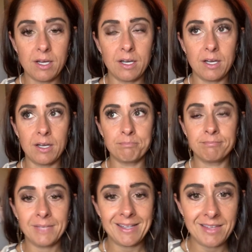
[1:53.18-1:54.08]
And
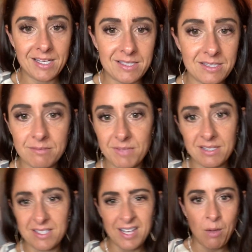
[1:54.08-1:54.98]

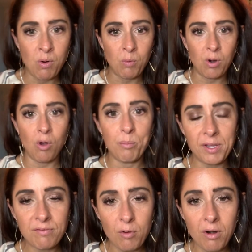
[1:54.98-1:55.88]
that's not what we're
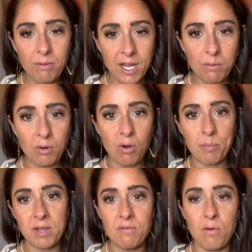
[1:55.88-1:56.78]
hoping for, right? We're
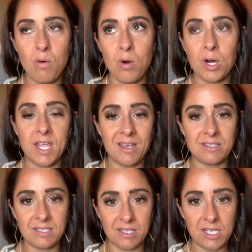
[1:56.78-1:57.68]
hoping for
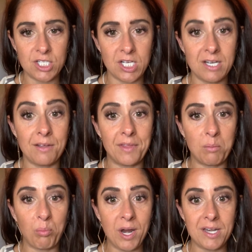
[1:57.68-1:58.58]
cancellation and then
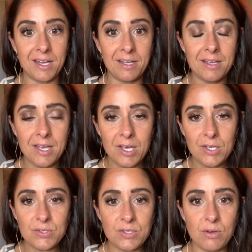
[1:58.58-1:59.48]
brightening.
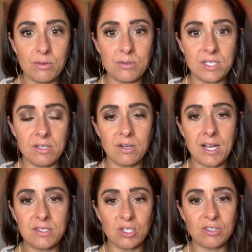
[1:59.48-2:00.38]
So those under
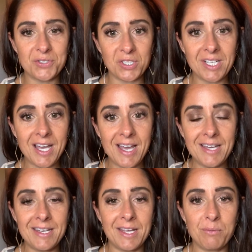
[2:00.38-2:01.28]
eye circles are
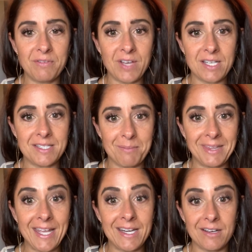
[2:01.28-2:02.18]
gone and we've got some
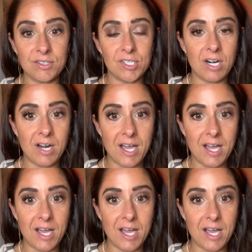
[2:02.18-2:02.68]
light under our